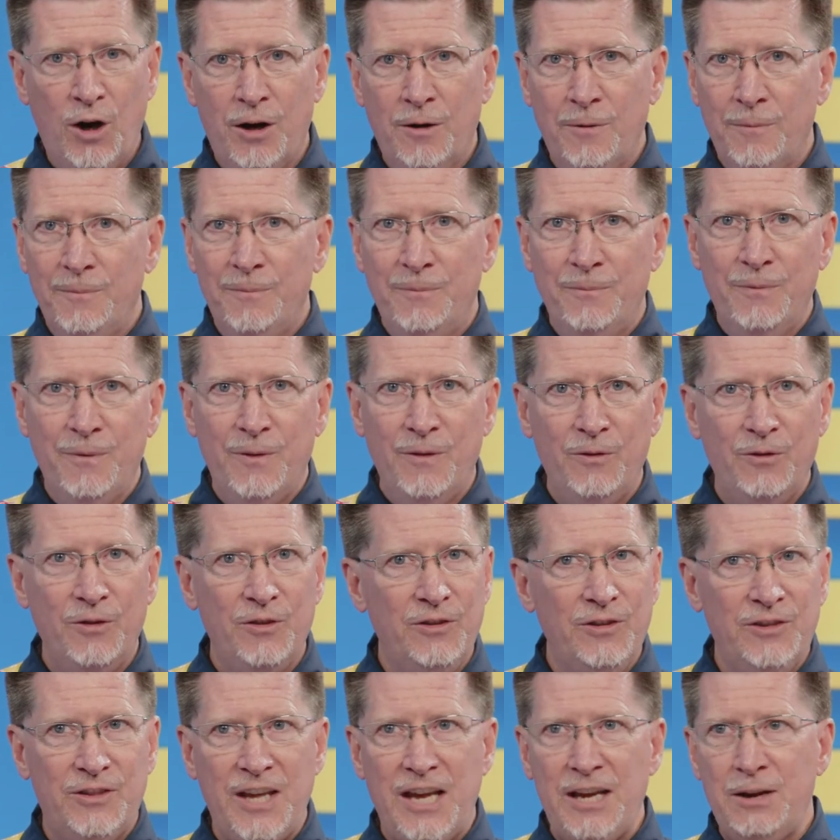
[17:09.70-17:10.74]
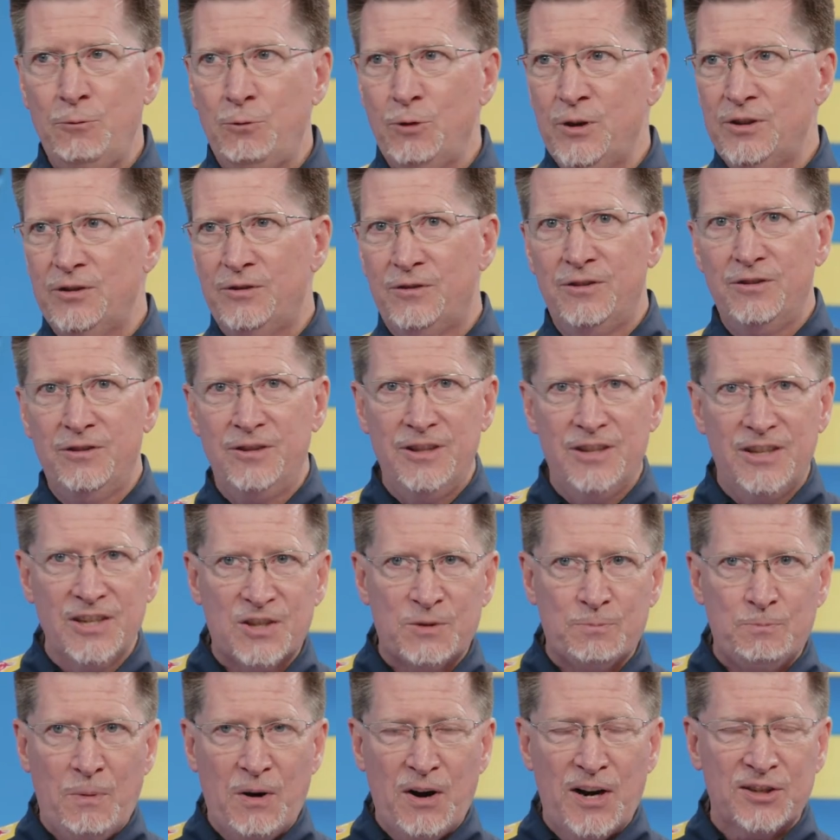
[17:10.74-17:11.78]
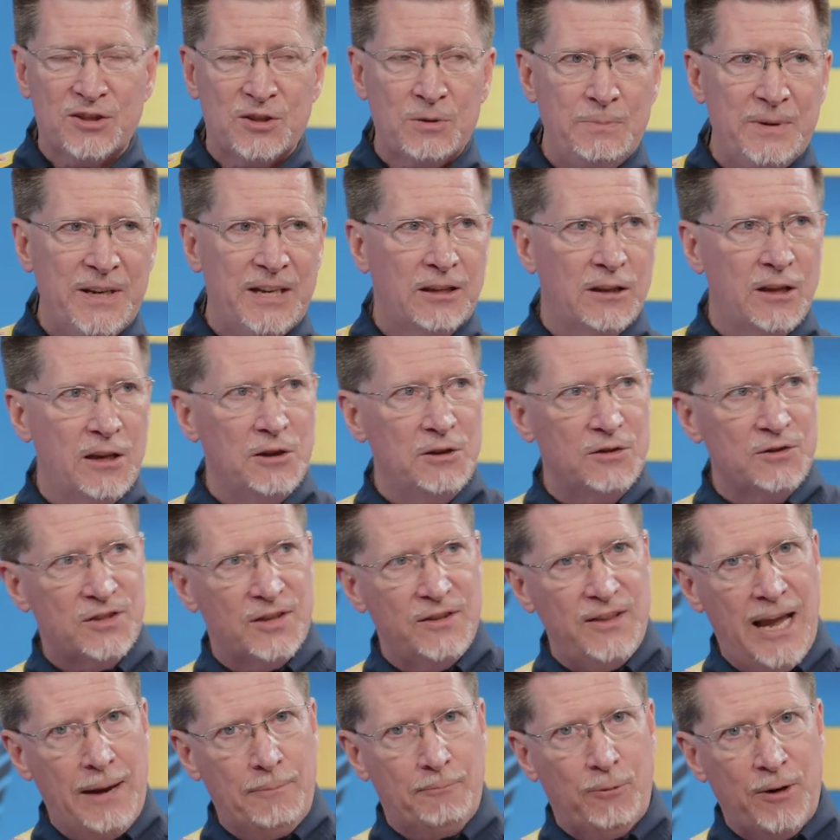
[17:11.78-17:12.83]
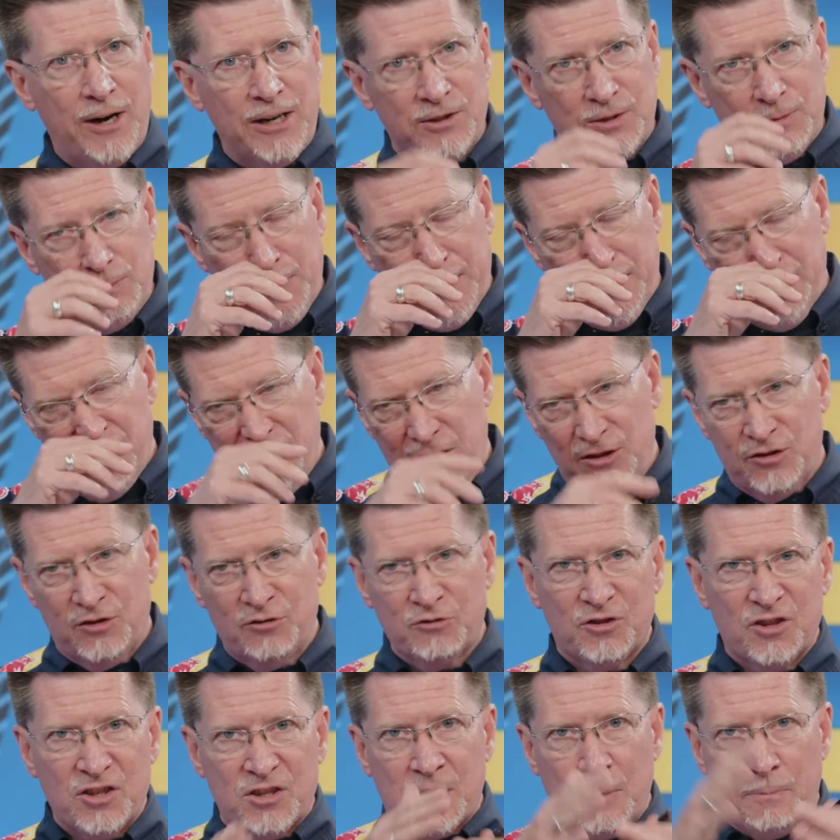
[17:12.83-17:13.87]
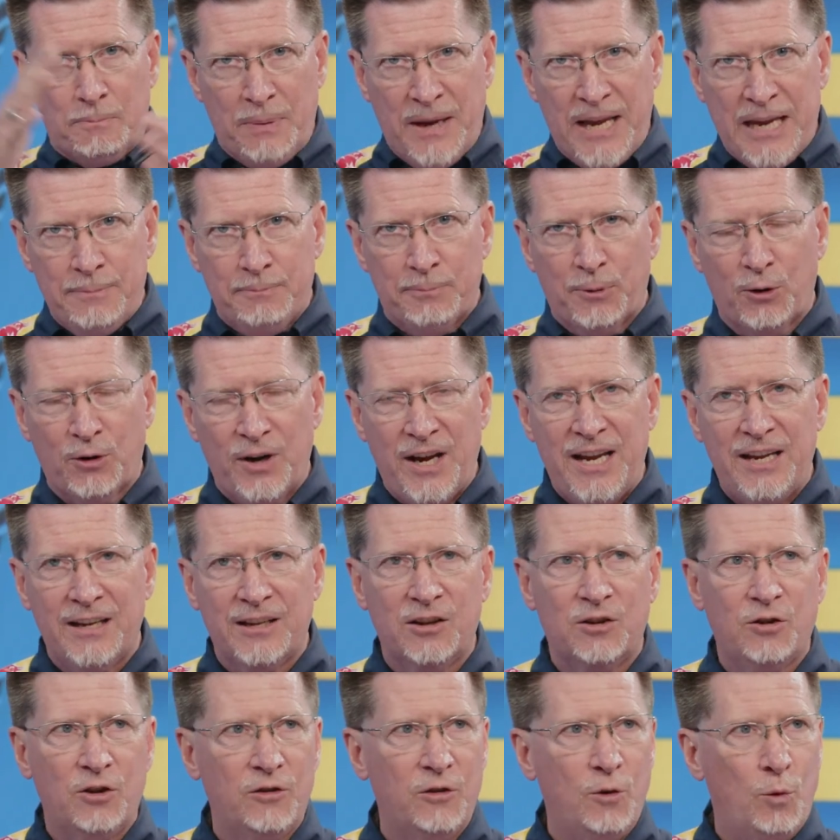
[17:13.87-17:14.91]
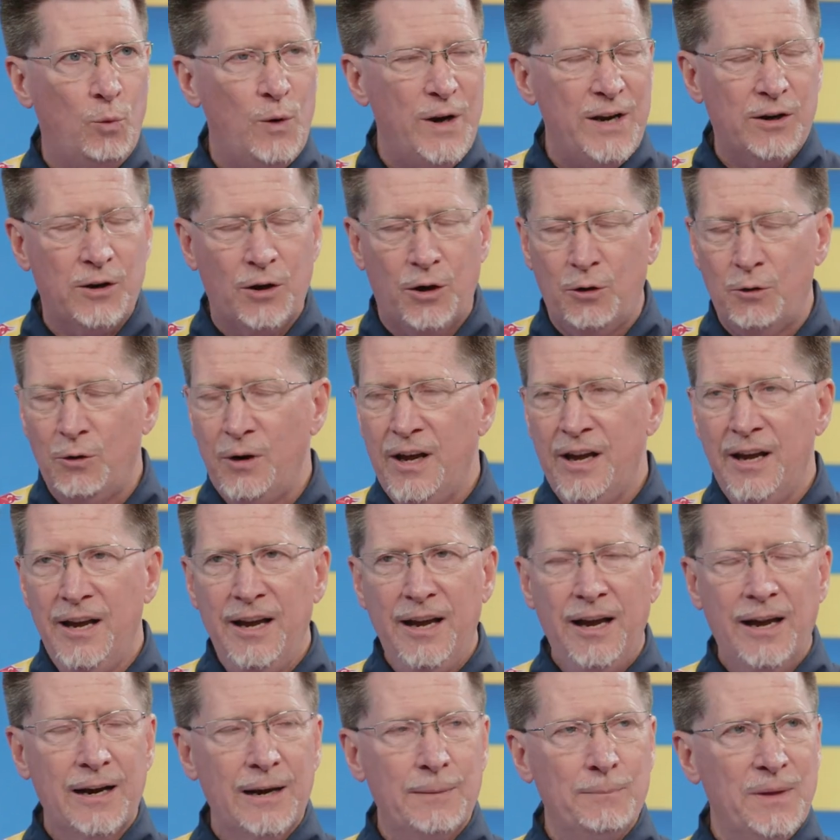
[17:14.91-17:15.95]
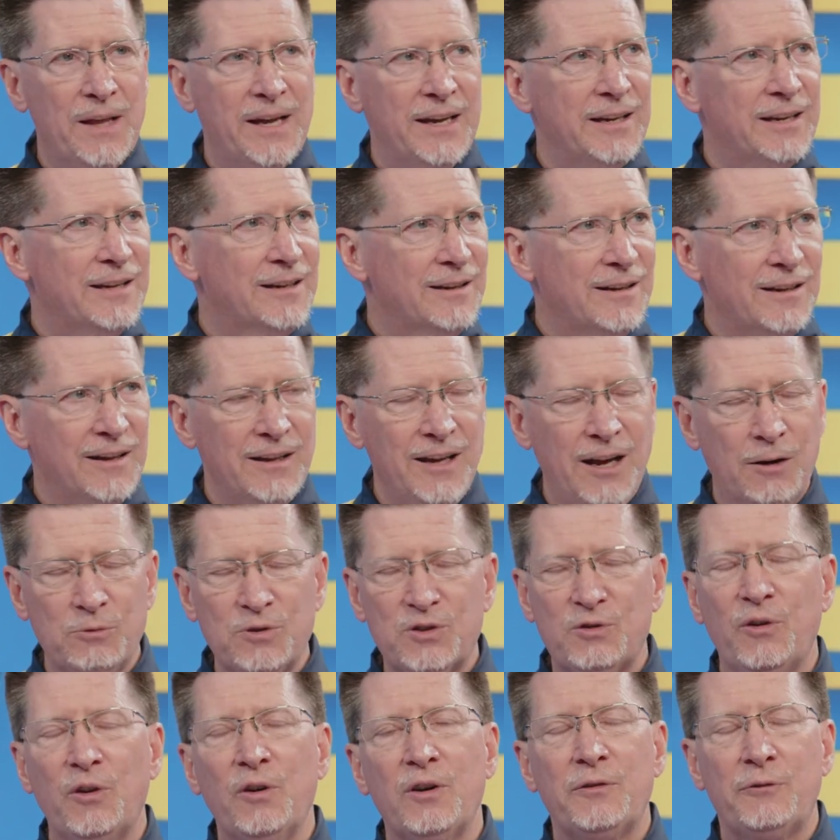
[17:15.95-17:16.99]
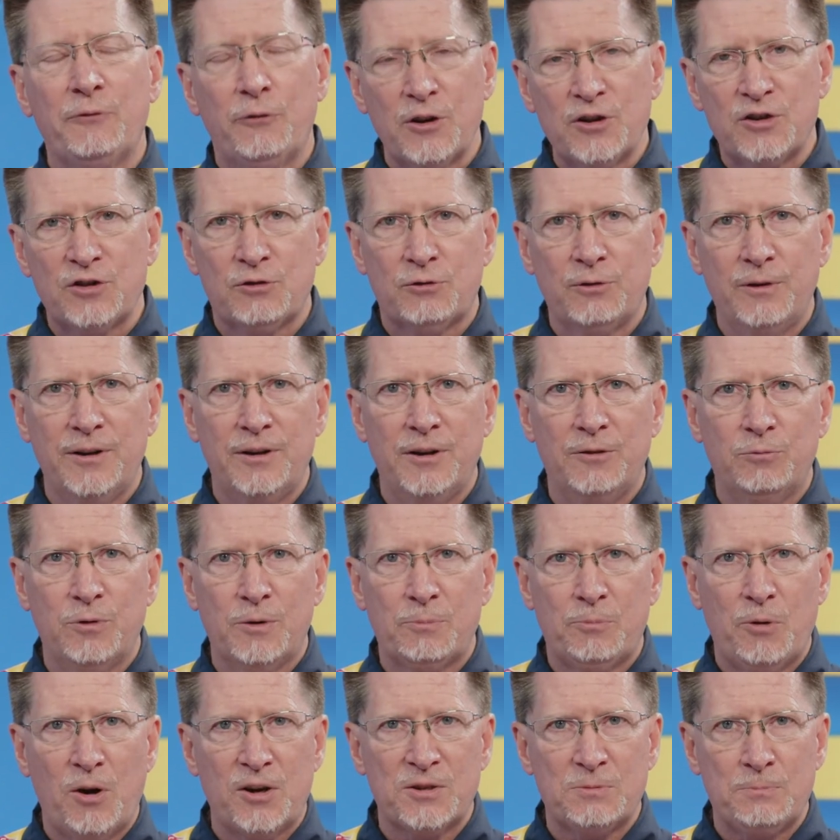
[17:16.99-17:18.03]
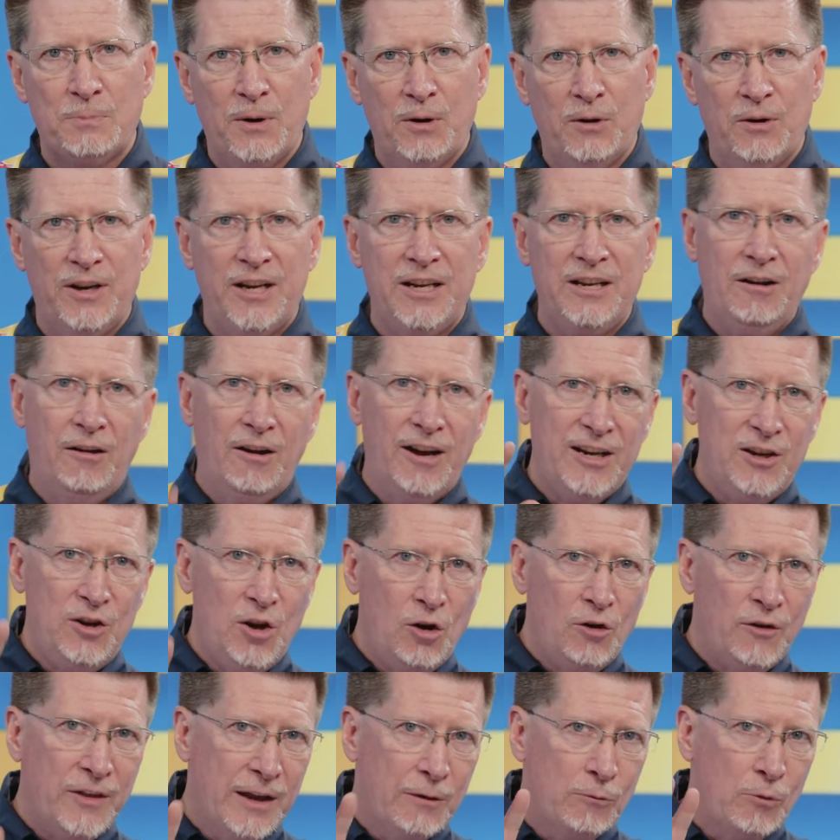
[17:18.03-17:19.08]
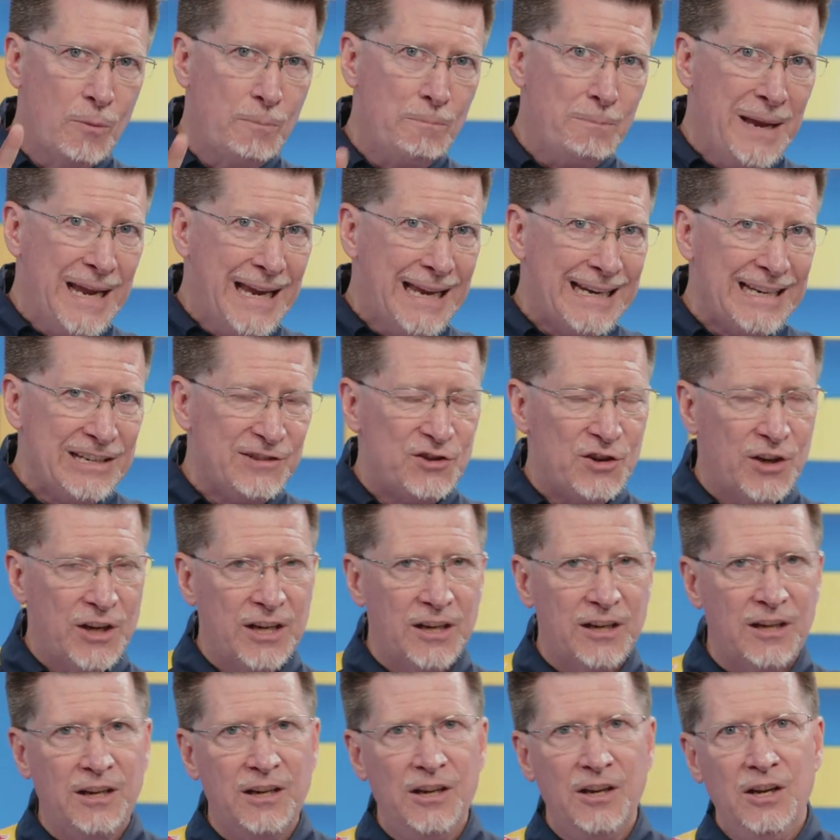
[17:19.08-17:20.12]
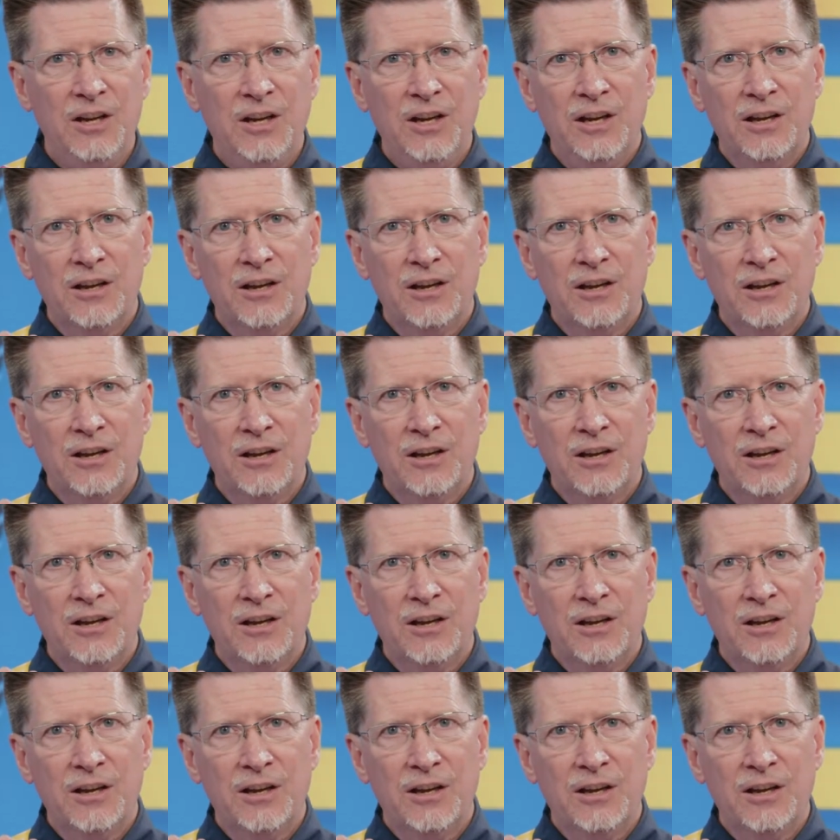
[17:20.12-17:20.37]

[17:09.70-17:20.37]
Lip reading: Well, this branch would be closed and that branch would be closed. There's just a paper hanging on the window. And I'm like, I was very frustrated with Prosperity. Now, I know they were managing